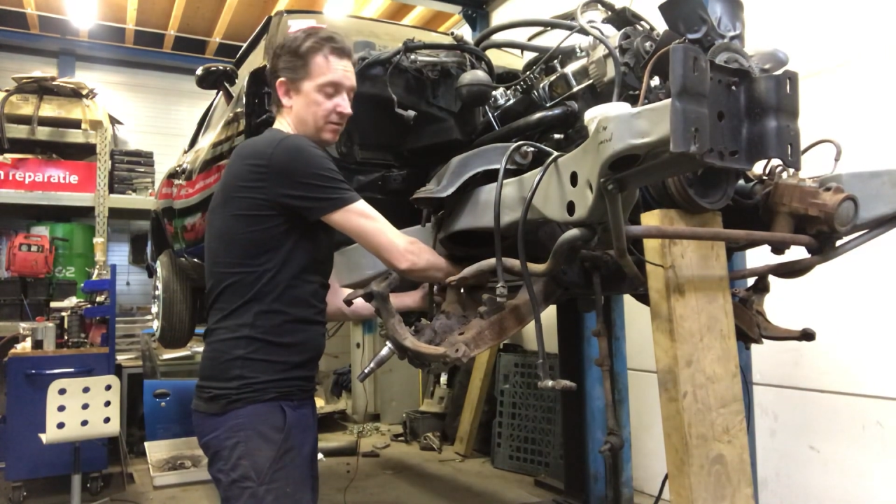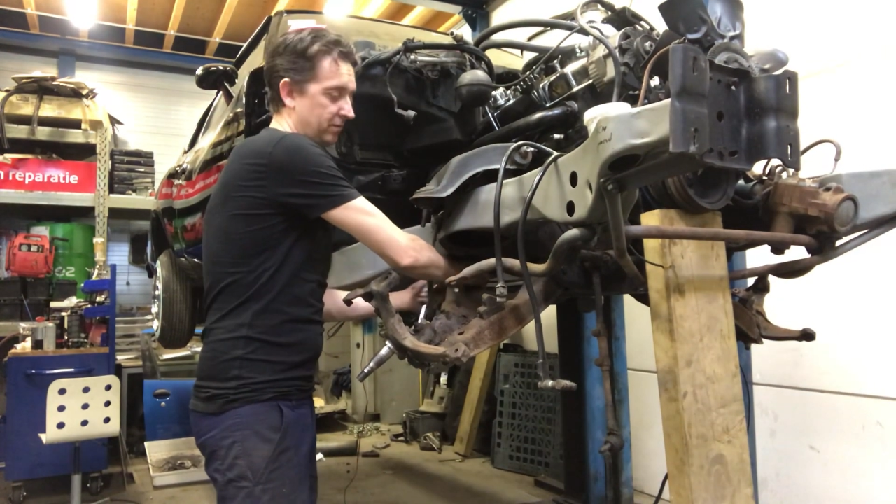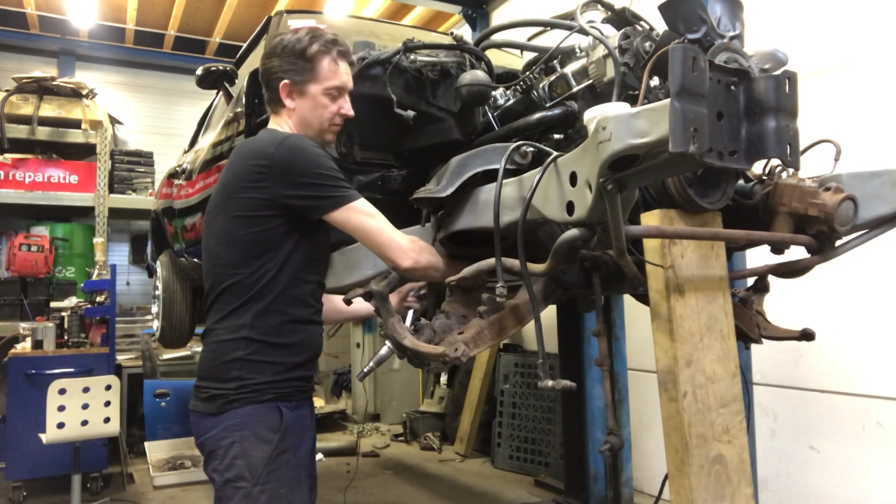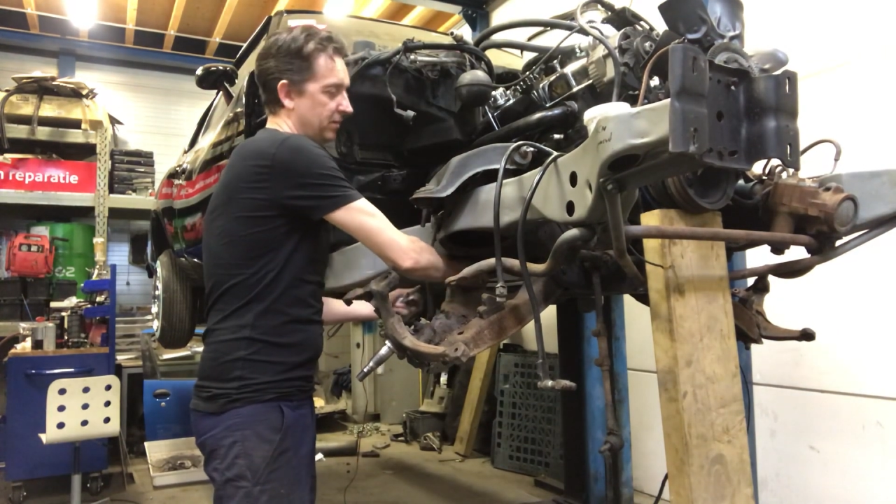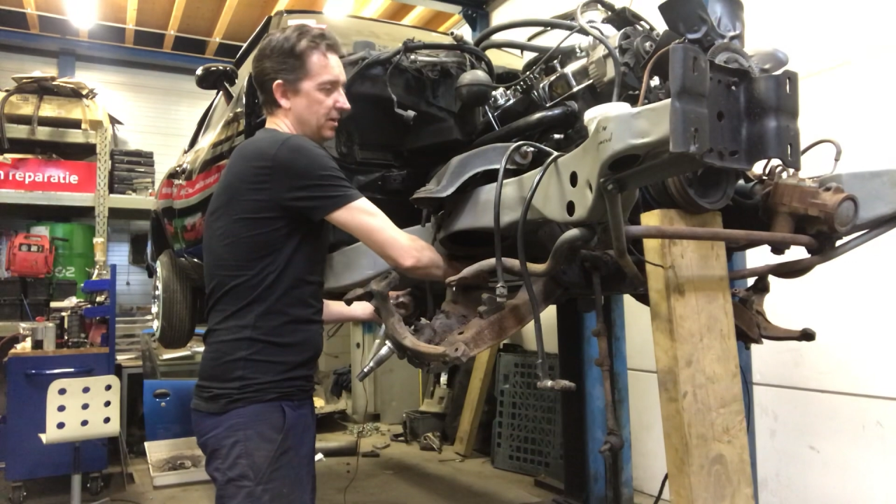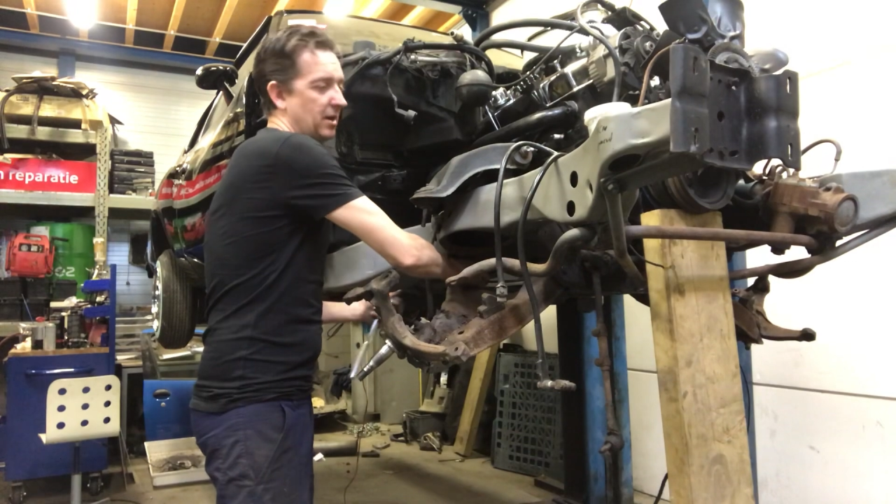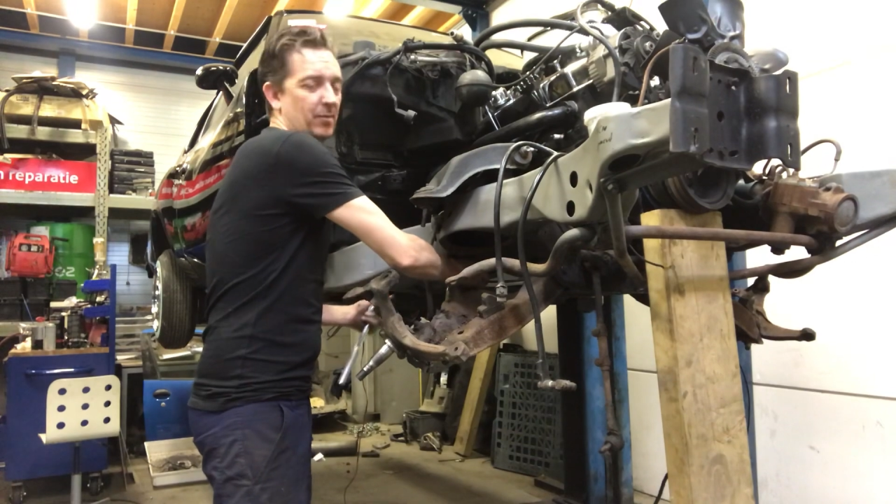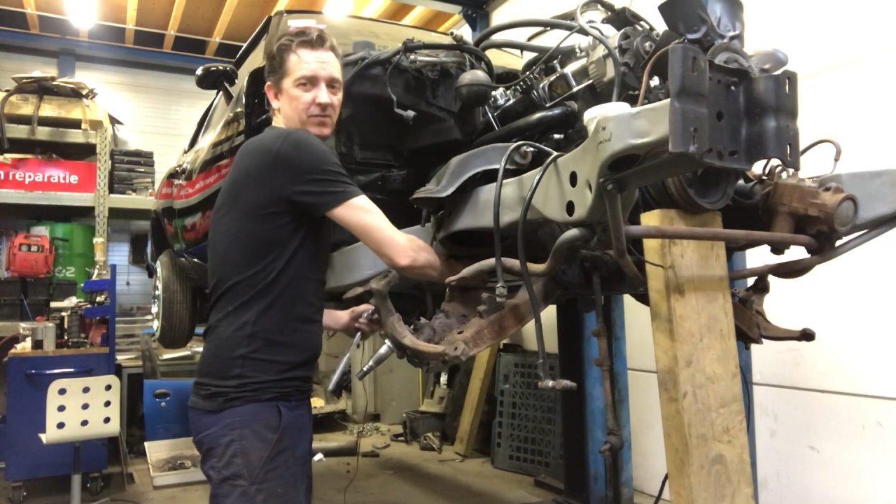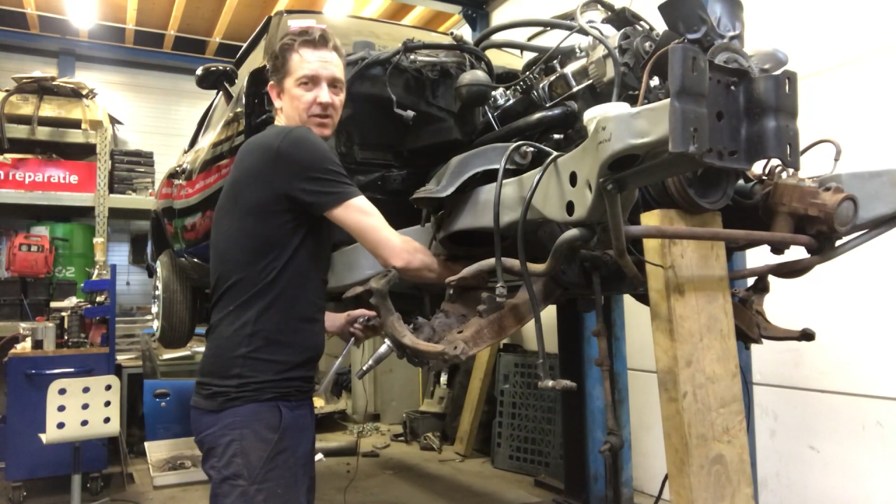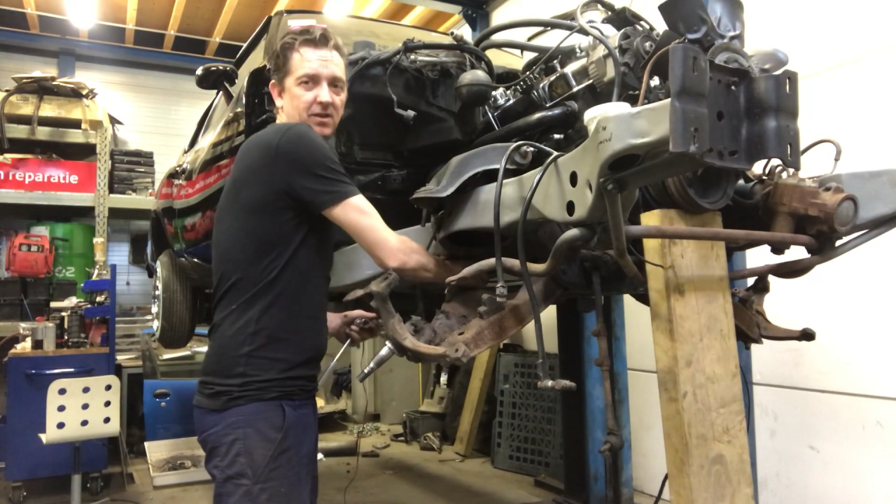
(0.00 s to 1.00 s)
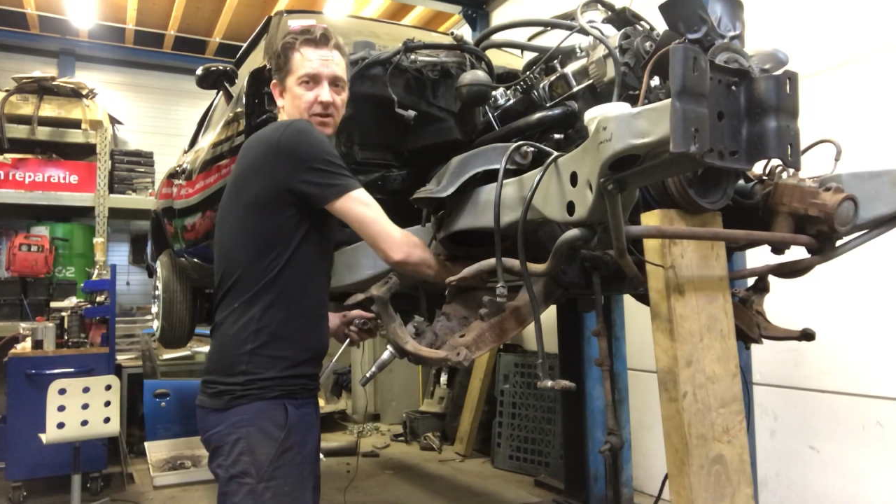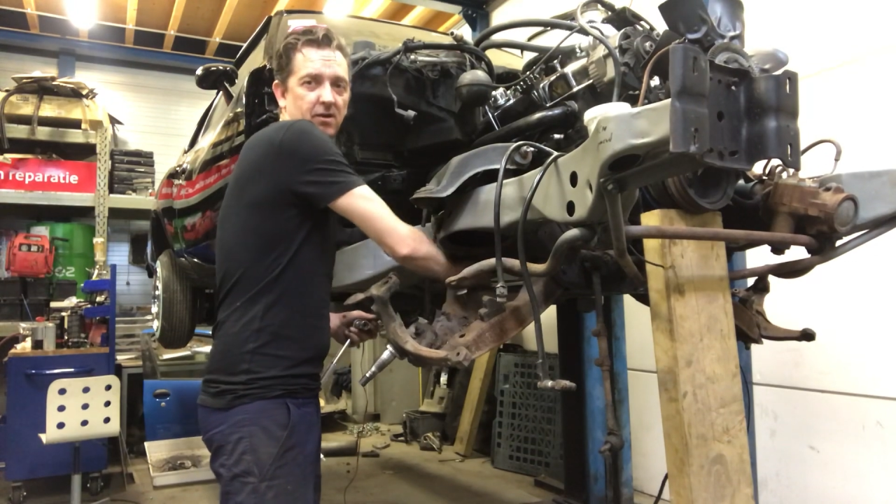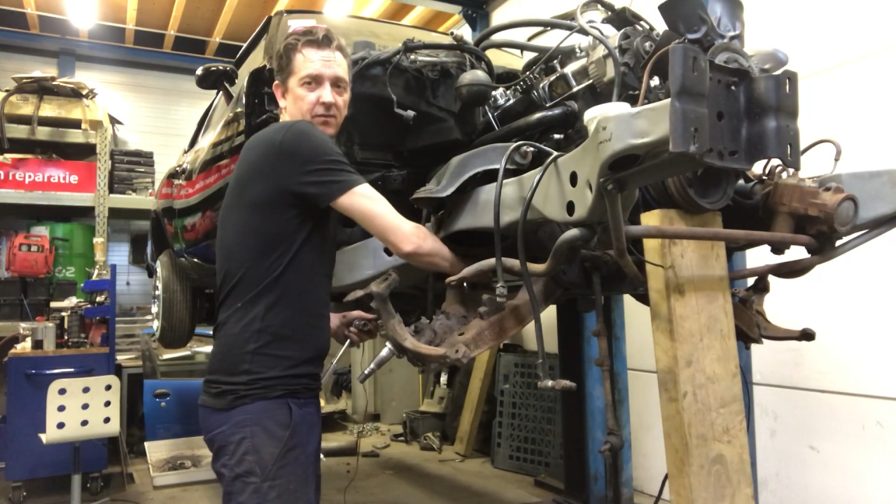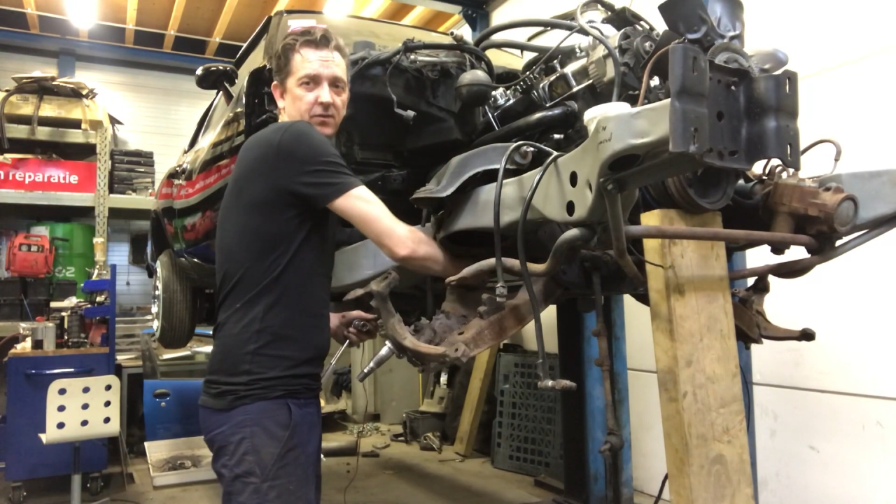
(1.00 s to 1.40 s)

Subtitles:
today I'm taking off